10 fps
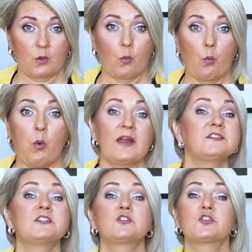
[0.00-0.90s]

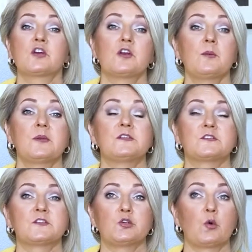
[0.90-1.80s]
What
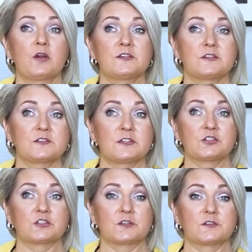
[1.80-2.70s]
determines your
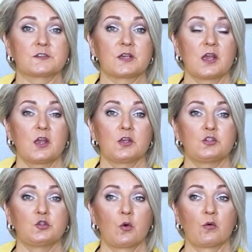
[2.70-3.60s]
decisions?
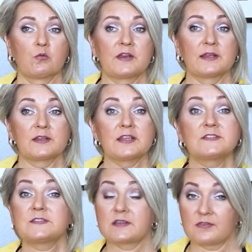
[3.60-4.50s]
Your
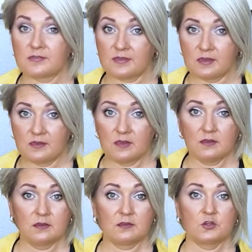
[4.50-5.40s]
realistic
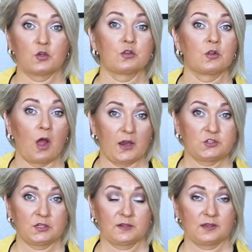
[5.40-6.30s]
thinking, your
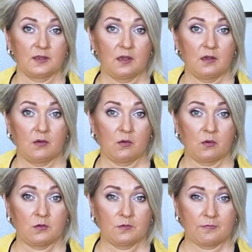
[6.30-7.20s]
logic,
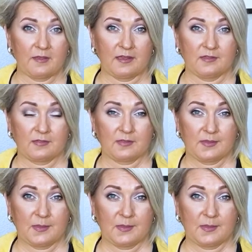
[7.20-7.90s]
or your faith?